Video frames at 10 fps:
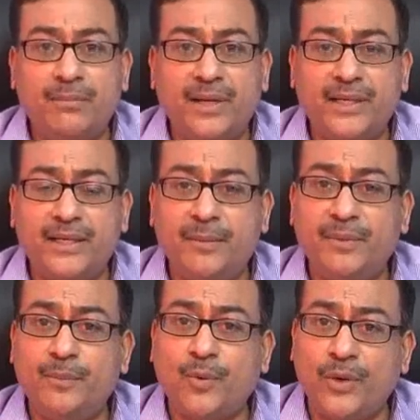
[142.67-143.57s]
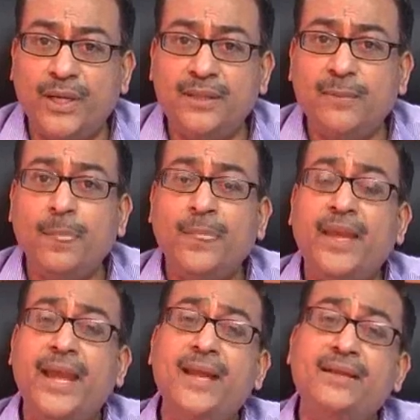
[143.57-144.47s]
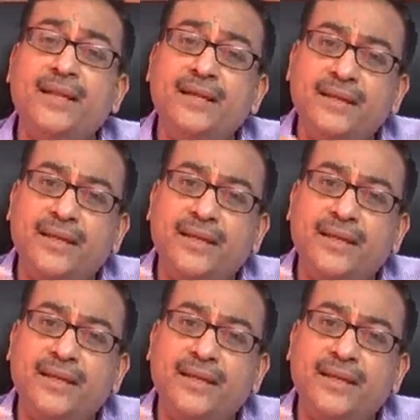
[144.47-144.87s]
marketable product and then